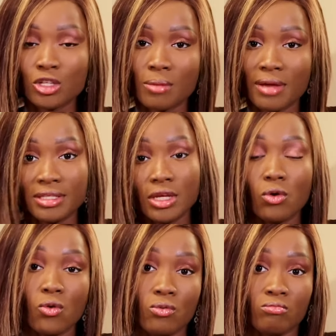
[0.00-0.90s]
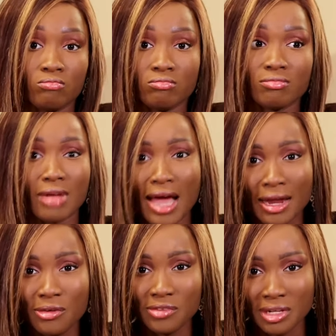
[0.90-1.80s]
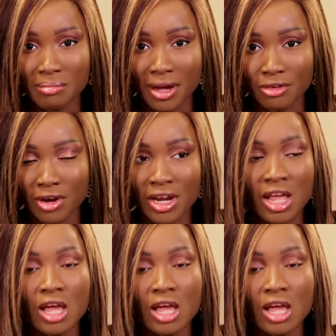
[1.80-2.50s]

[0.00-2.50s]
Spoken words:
Some might say, oh, I don't really mind, right?